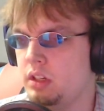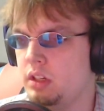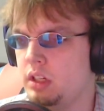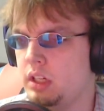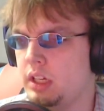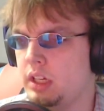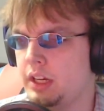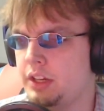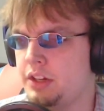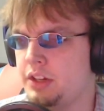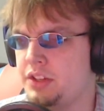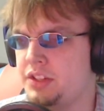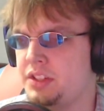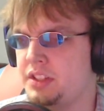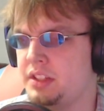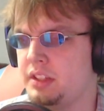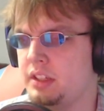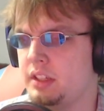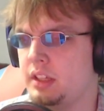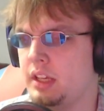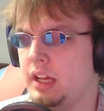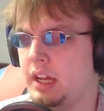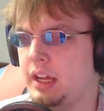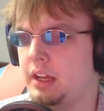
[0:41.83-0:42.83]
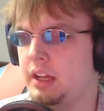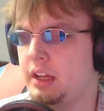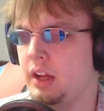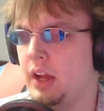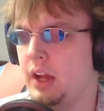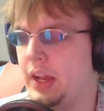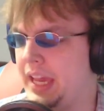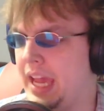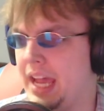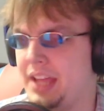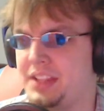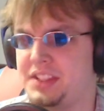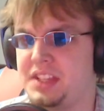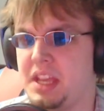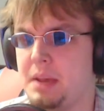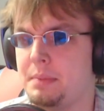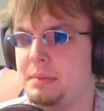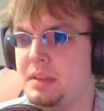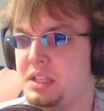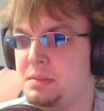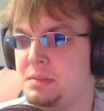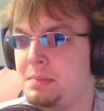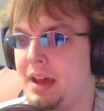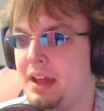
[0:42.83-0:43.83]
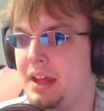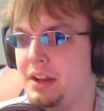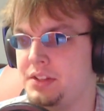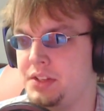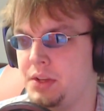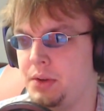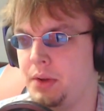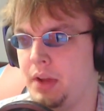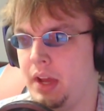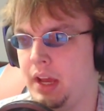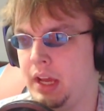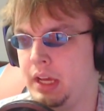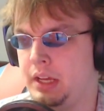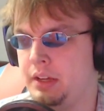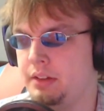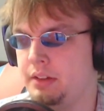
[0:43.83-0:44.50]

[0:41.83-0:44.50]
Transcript: I can just... I, oh, I can't skip these battles. Okay.